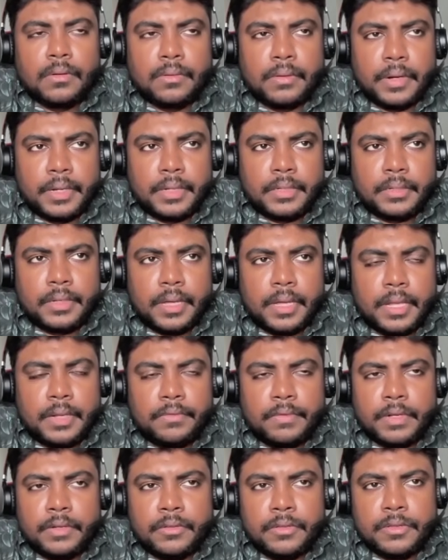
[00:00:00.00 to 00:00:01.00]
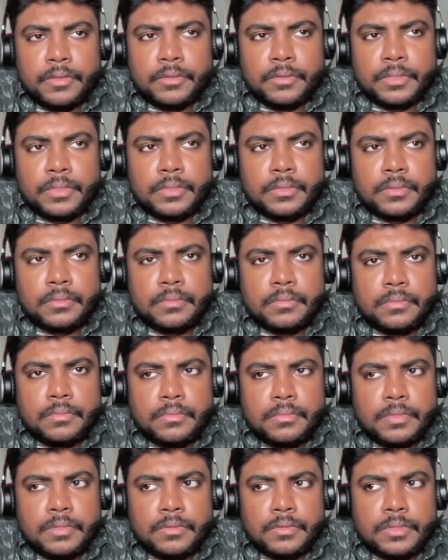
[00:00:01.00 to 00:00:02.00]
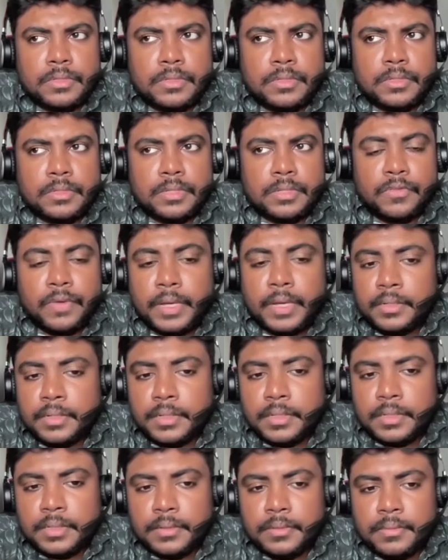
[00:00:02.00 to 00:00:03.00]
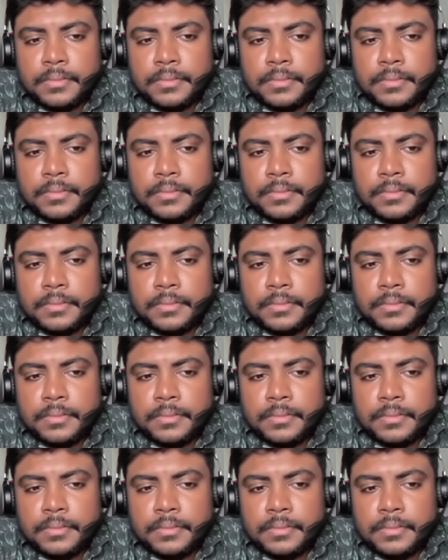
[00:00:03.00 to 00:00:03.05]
Right. And when you use effect?